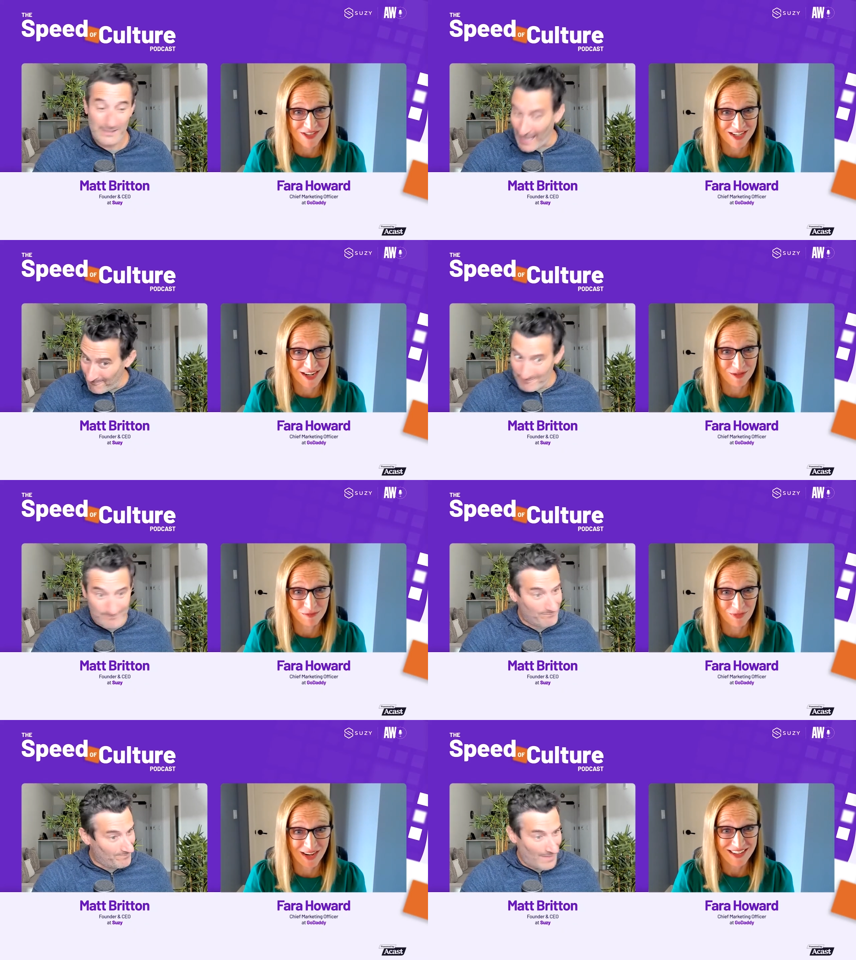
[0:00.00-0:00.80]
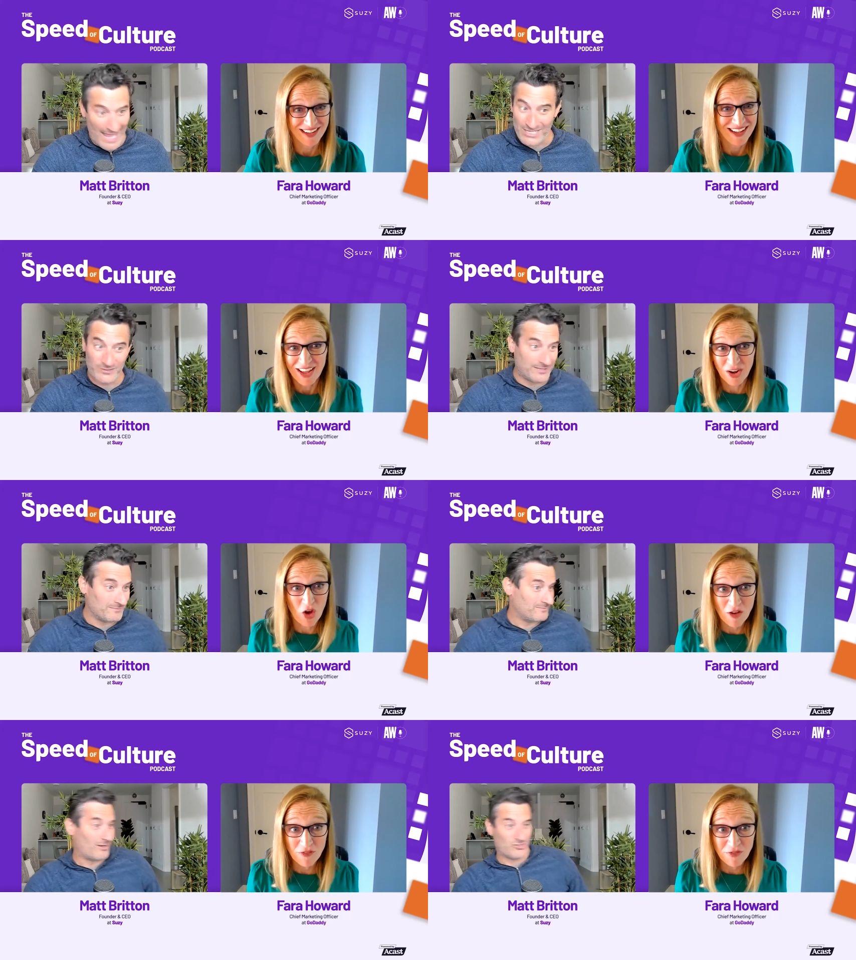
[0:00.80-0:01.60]
Speaker 1: time, yep. right? And
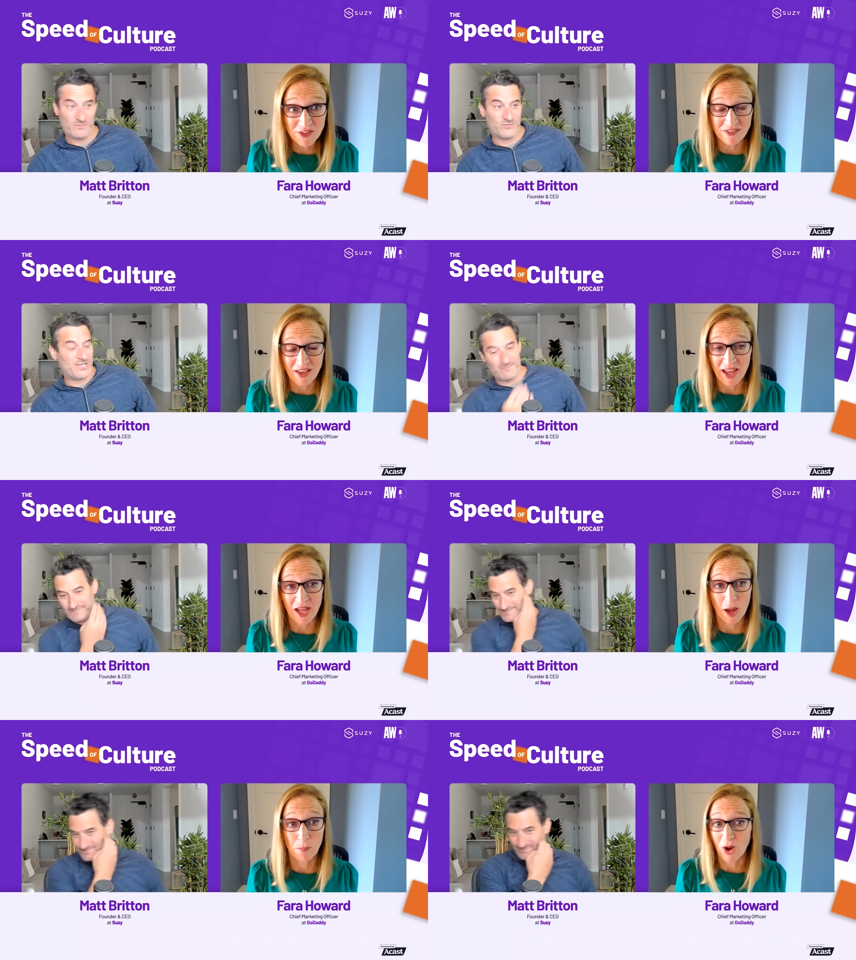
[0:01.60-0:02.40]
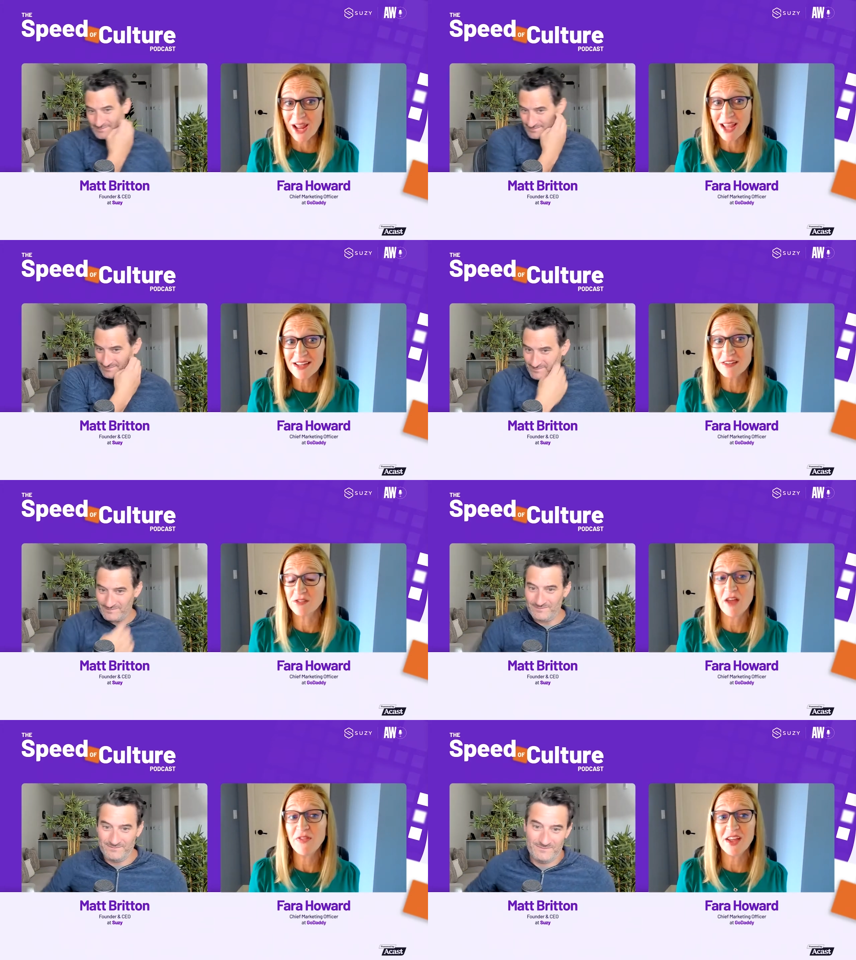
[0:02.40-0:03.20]
I'll often say a brand is
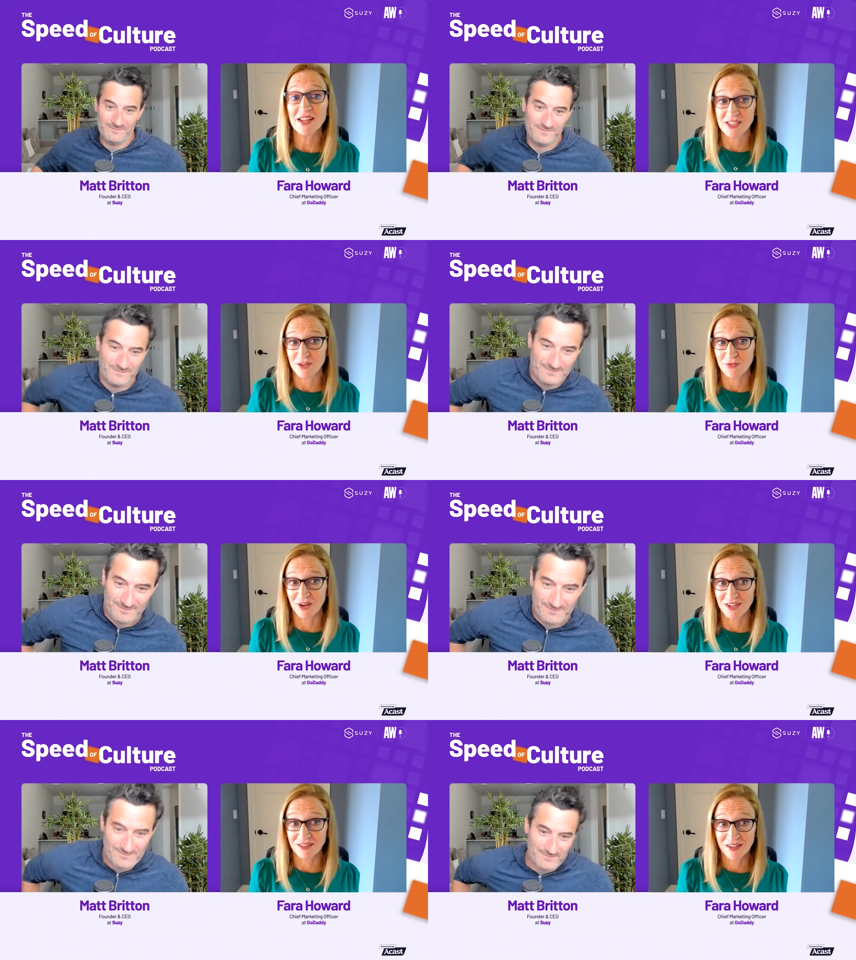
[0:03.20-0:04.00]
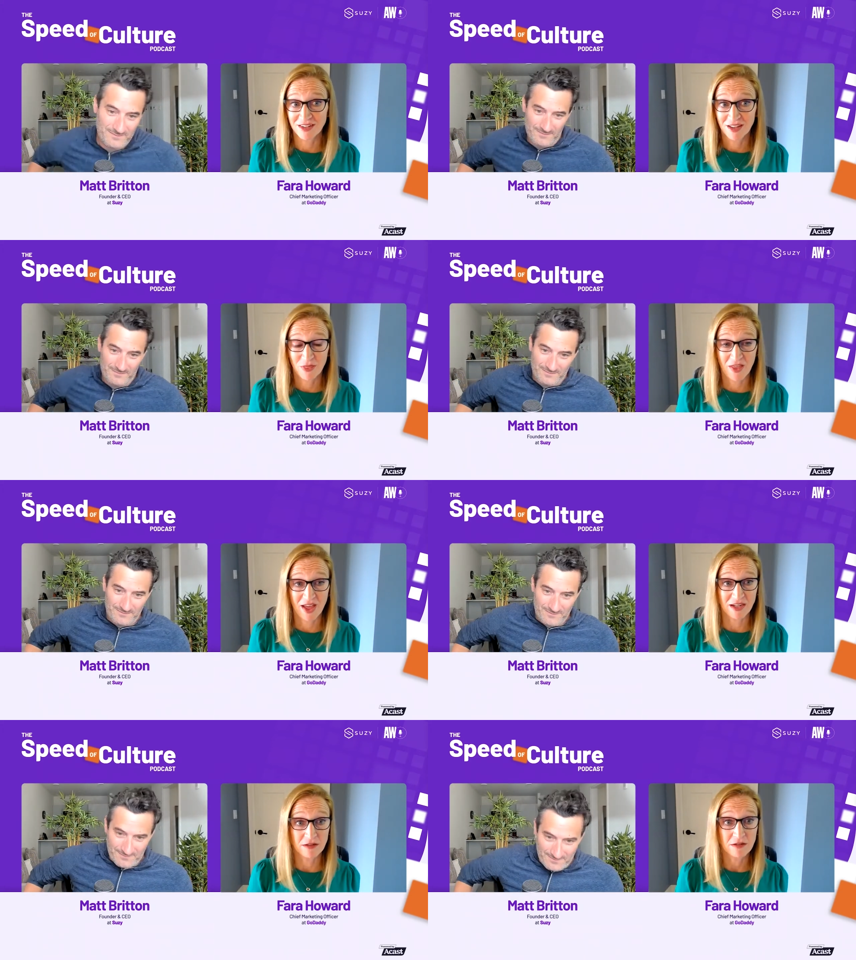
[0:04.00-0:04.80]
not that different
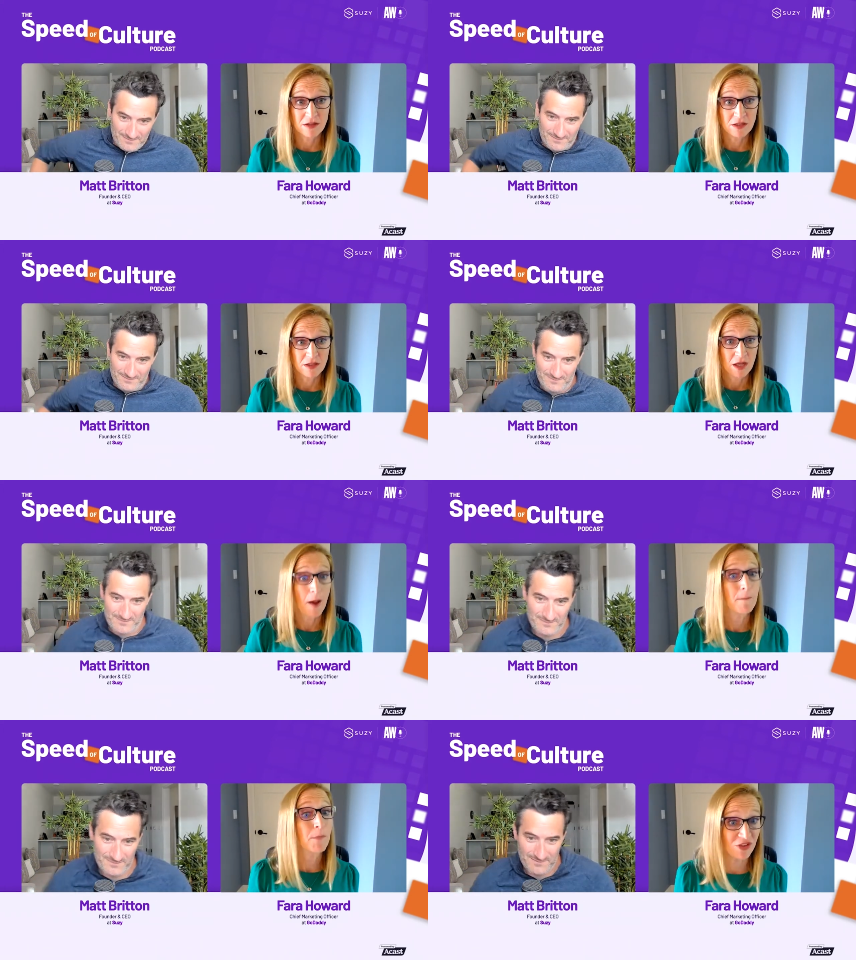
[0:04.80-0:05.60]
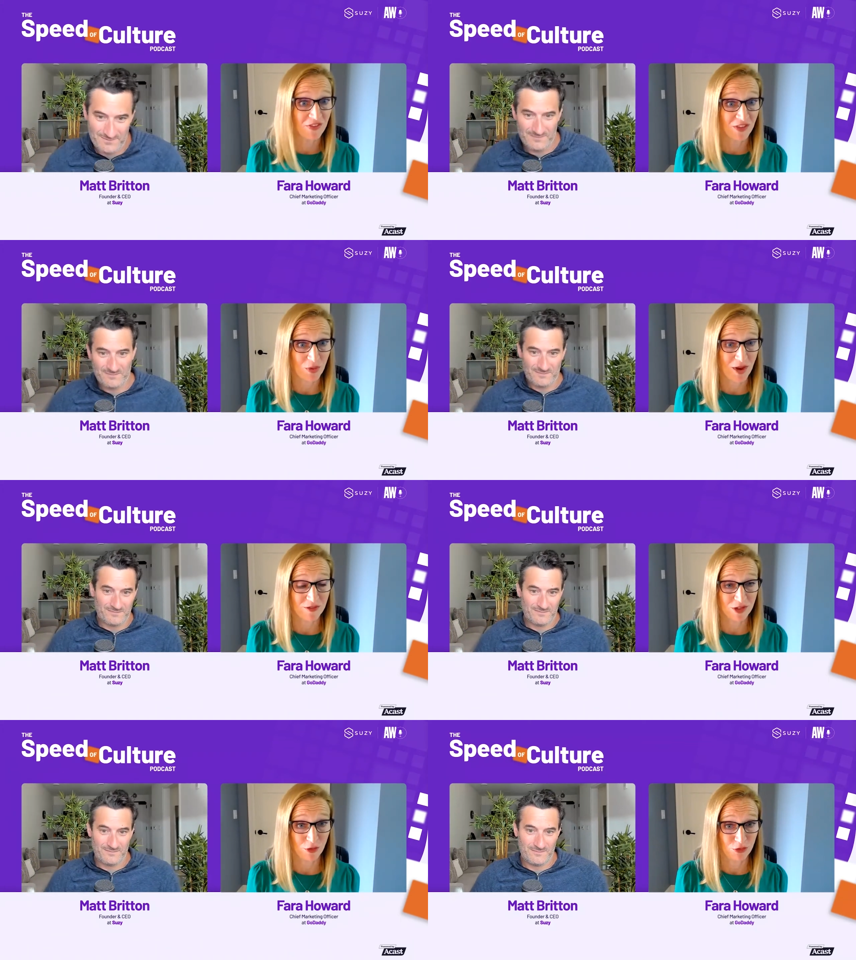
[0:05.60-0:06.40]
than a person that you have
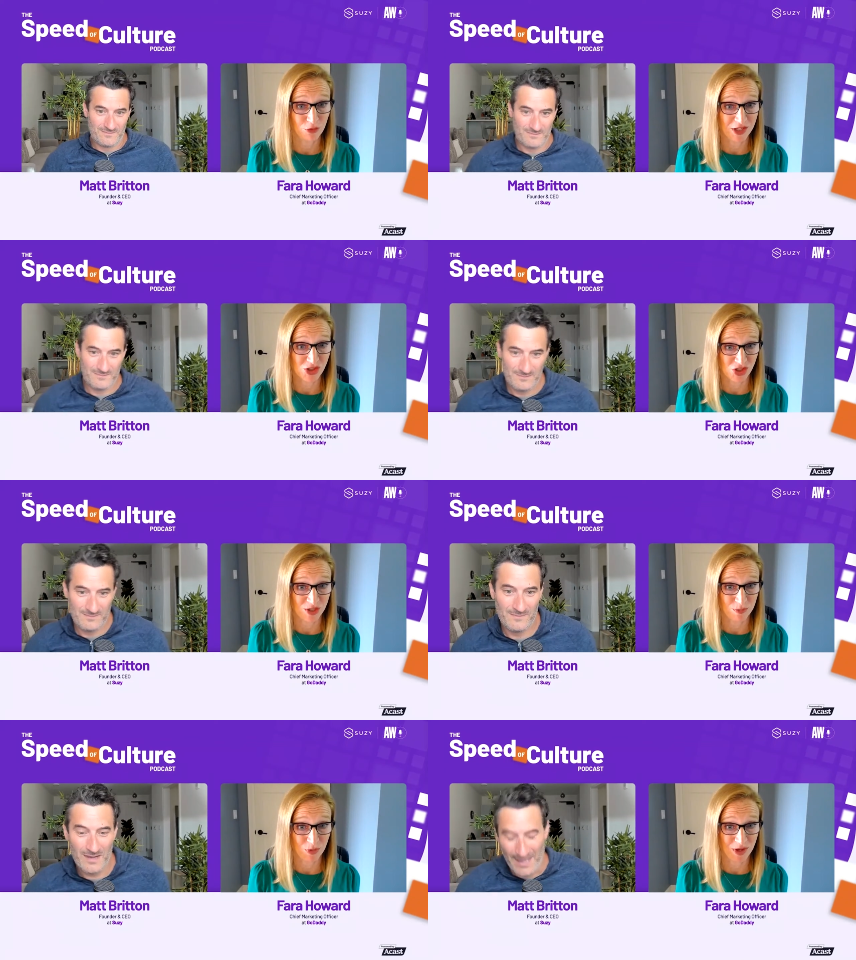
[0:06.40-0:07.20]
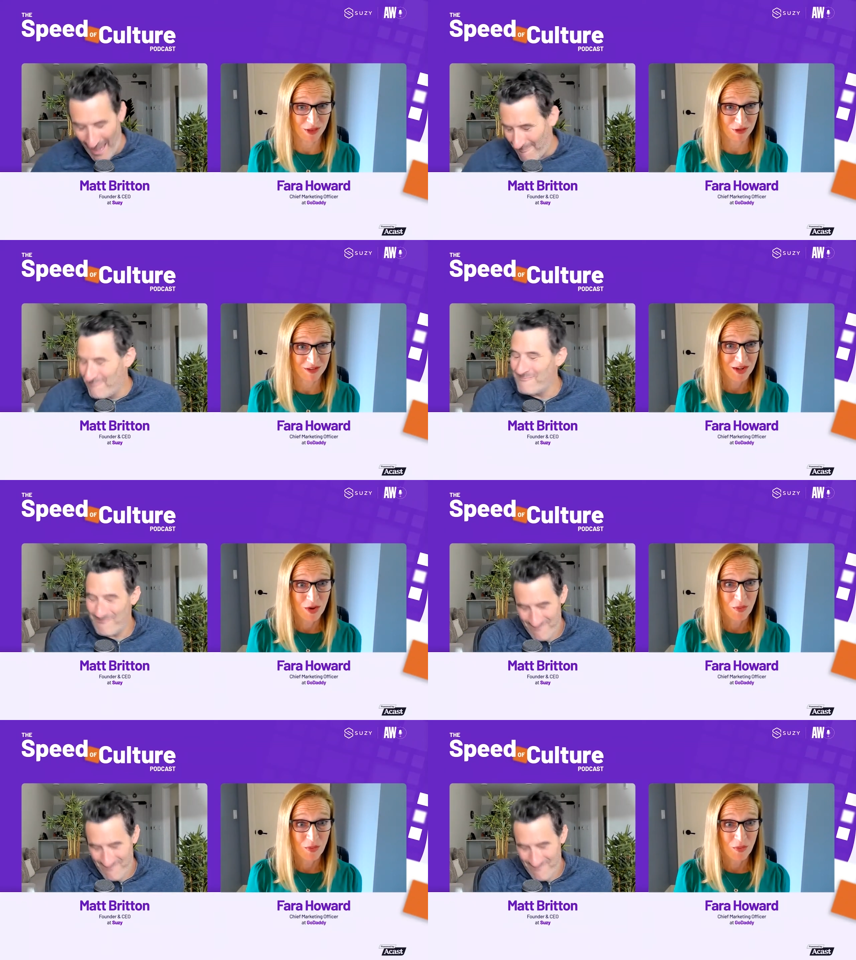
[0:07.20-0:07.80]
a close relationship with. Yep.